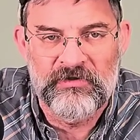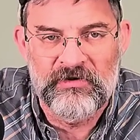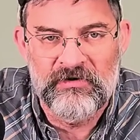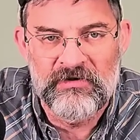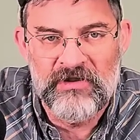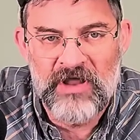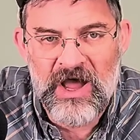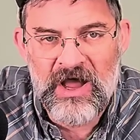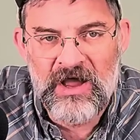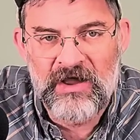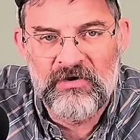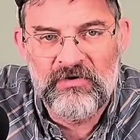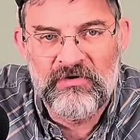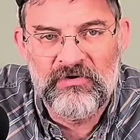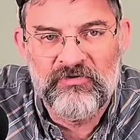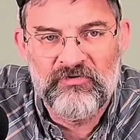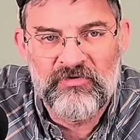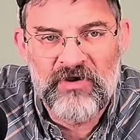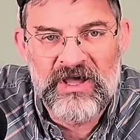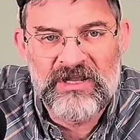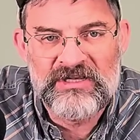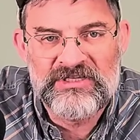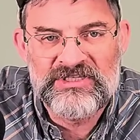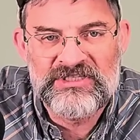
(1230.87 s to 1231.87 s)
They're not going to
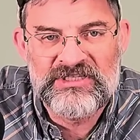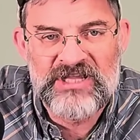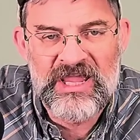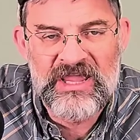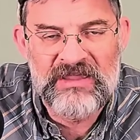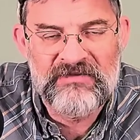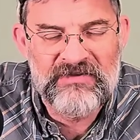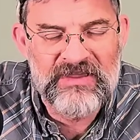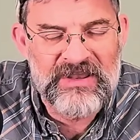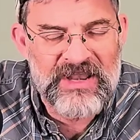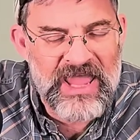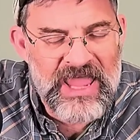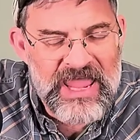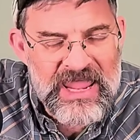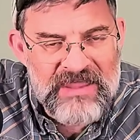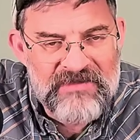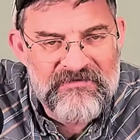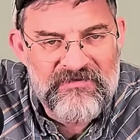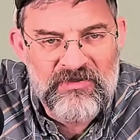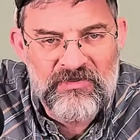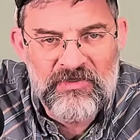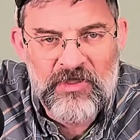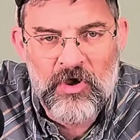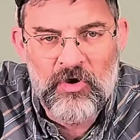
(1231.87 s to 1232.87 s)
try to save it,
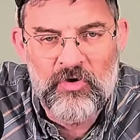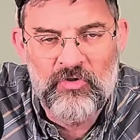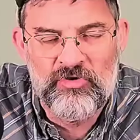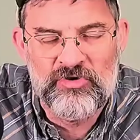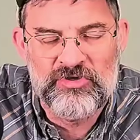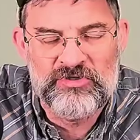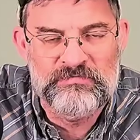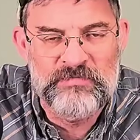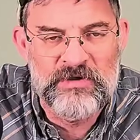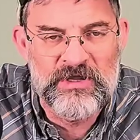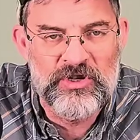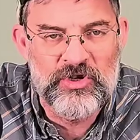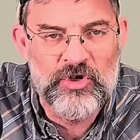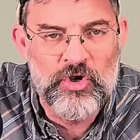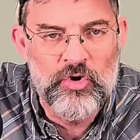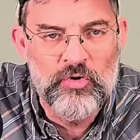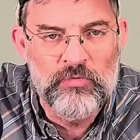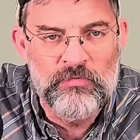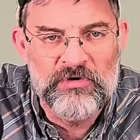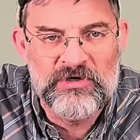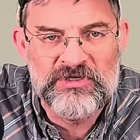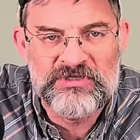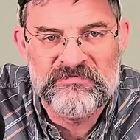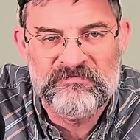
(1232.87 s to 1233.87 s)
even though there's been
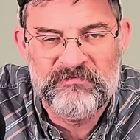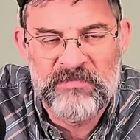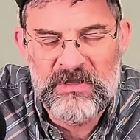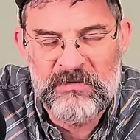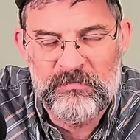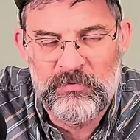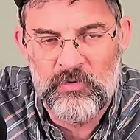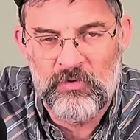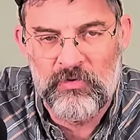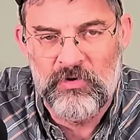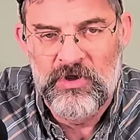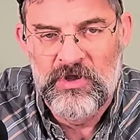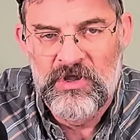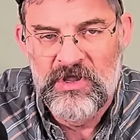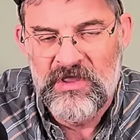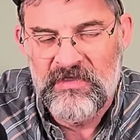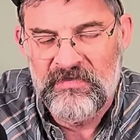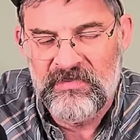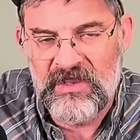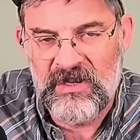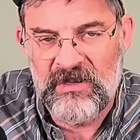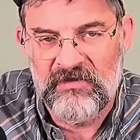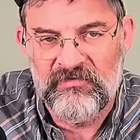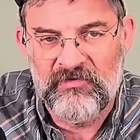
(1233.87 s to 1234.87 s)
numerous people
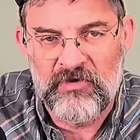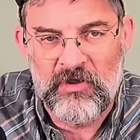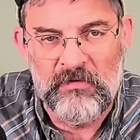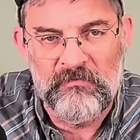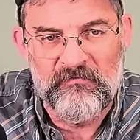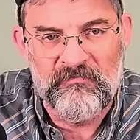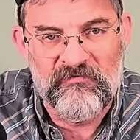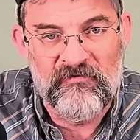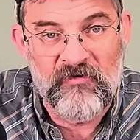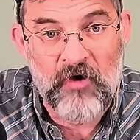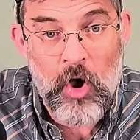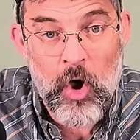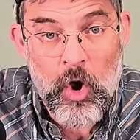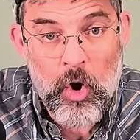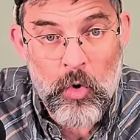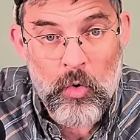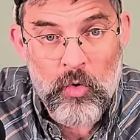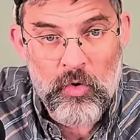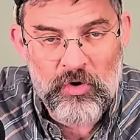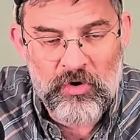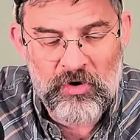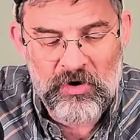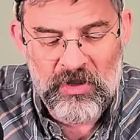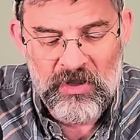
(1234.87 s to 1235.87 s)
that have come
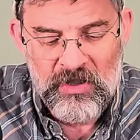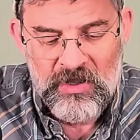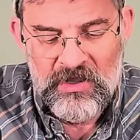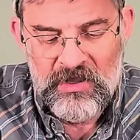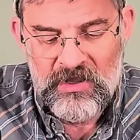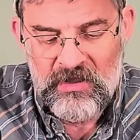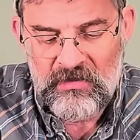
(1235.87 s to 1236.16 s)
forward